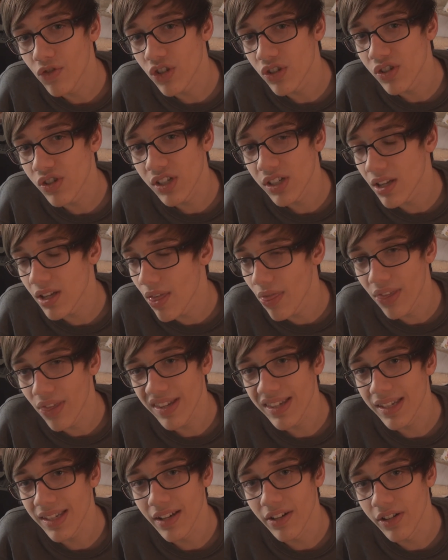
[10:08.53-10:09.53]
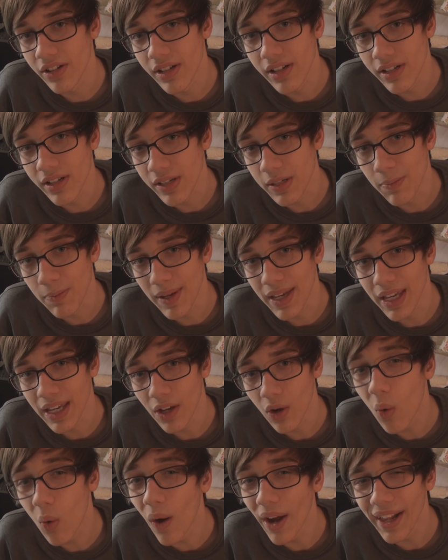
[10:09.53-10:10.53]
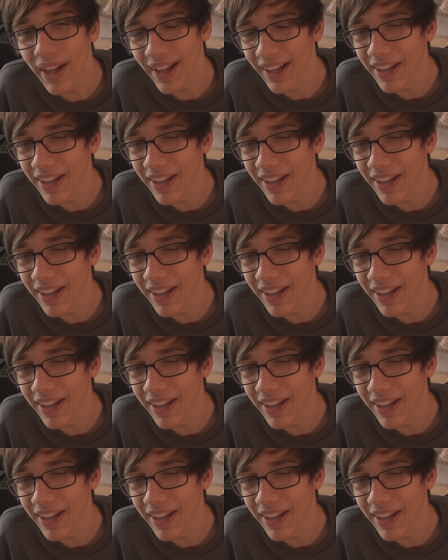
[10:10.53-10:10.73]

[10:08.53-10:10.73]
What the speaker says: just the series being quite